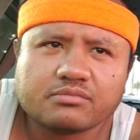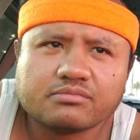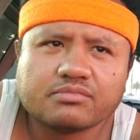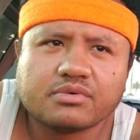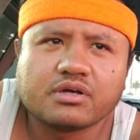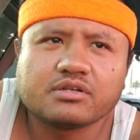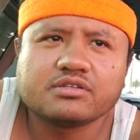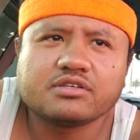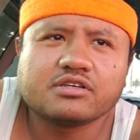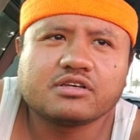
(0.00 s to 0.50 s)

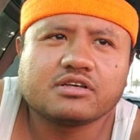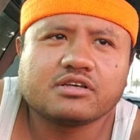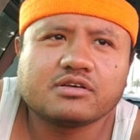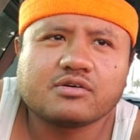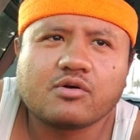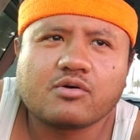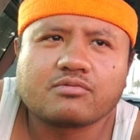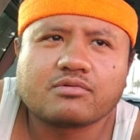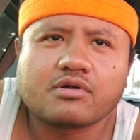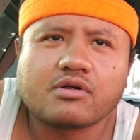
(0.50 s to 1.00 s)
But yeah,
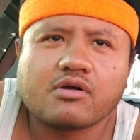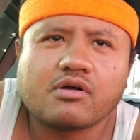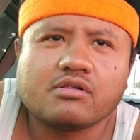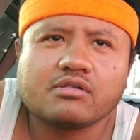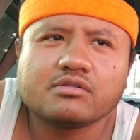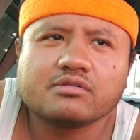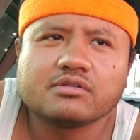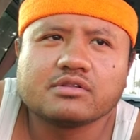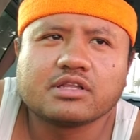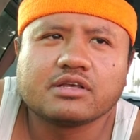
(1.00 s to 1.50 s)

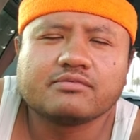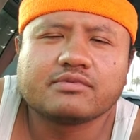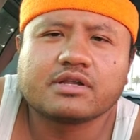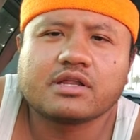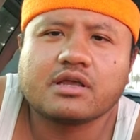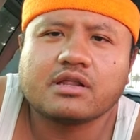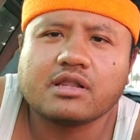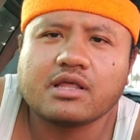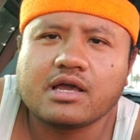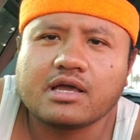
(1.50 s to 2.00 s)
overall, living in
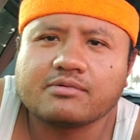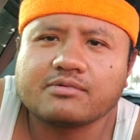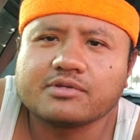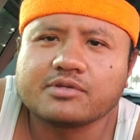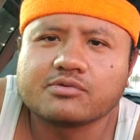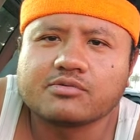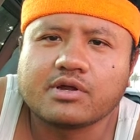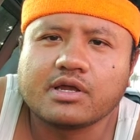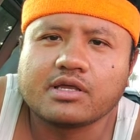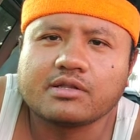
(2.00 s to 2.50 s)
Atlanta
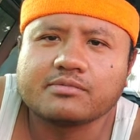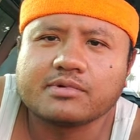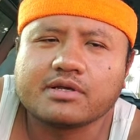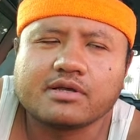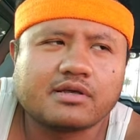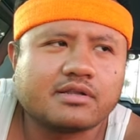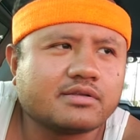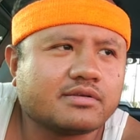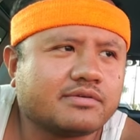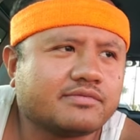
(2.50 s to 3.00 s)
was great,
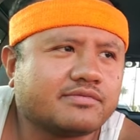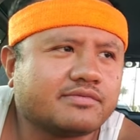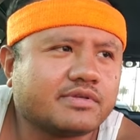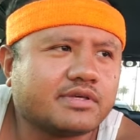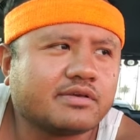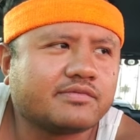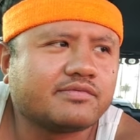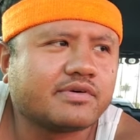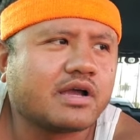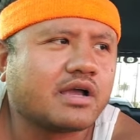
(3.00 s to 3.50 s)
man. If
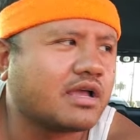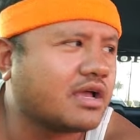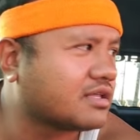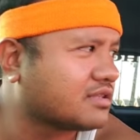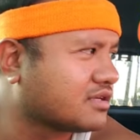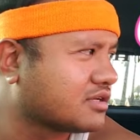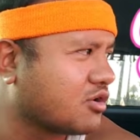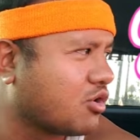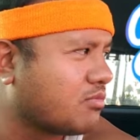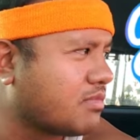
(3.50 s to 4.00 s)
if I
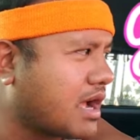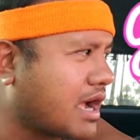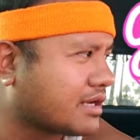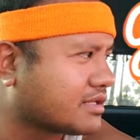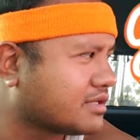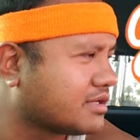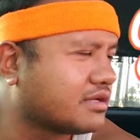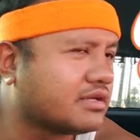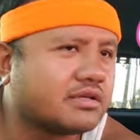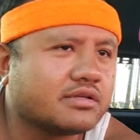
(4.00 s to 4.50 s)
had to go
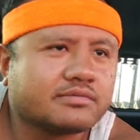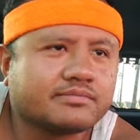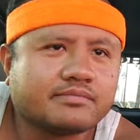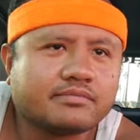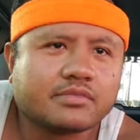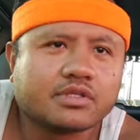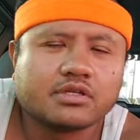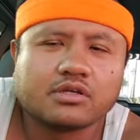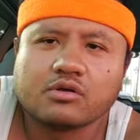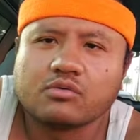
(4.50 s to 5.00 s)
back there,
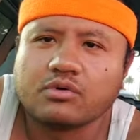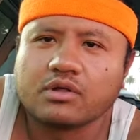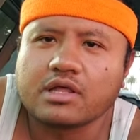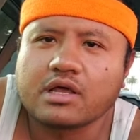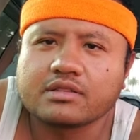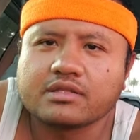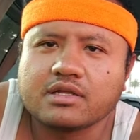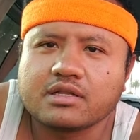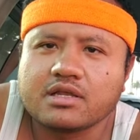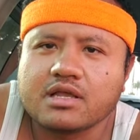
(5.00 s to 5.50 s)
well,
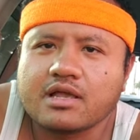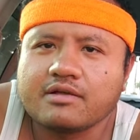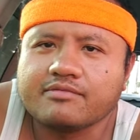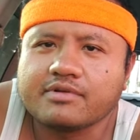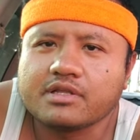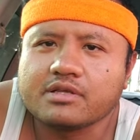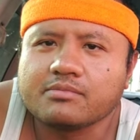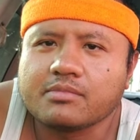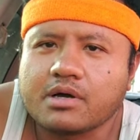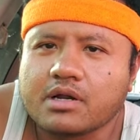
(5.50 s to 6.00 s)
I didn't have
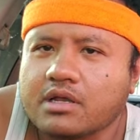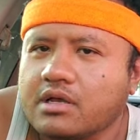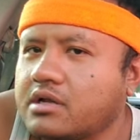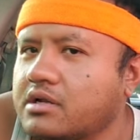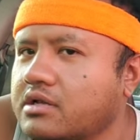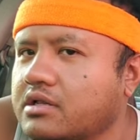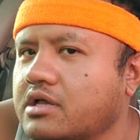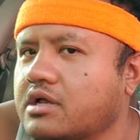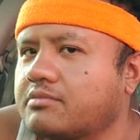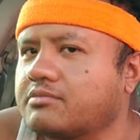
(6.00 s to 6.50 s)
anybody. I
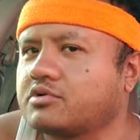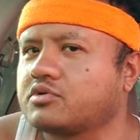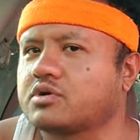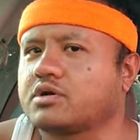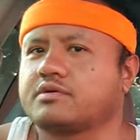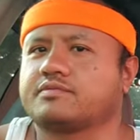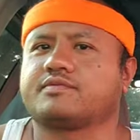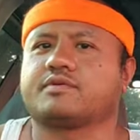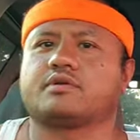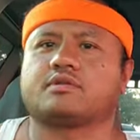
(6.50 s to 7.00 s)
didn't have a
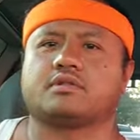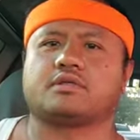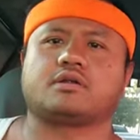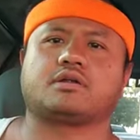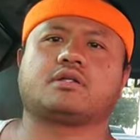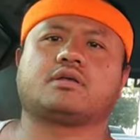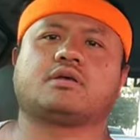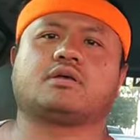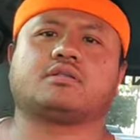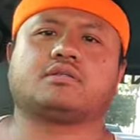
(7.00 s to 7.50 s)
girlfriend, none
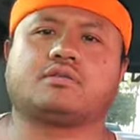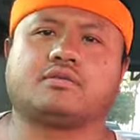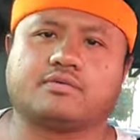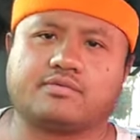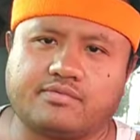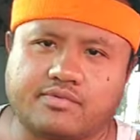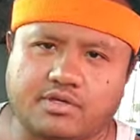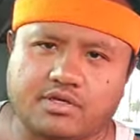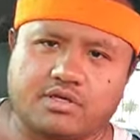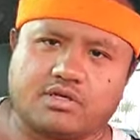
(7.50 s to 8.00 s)
of that.
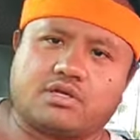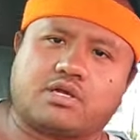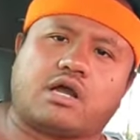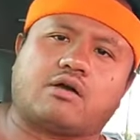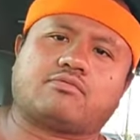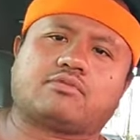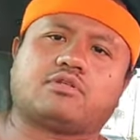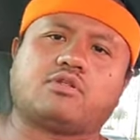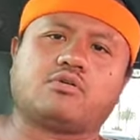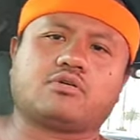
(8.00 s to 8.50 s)
I
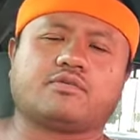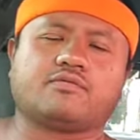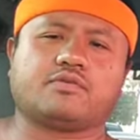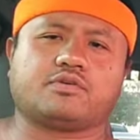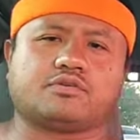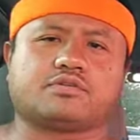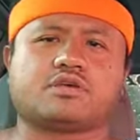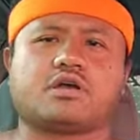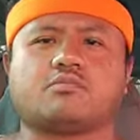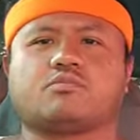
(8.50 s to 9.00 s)
was looking
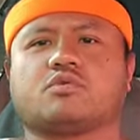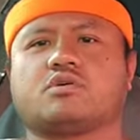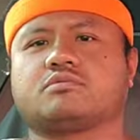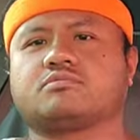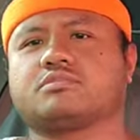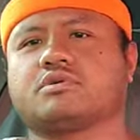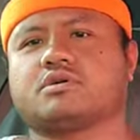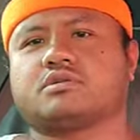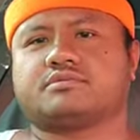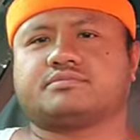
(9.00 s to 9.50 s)
for
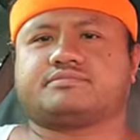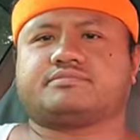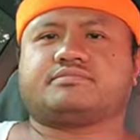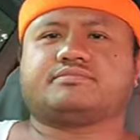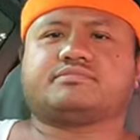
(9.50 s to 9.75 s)
someone, but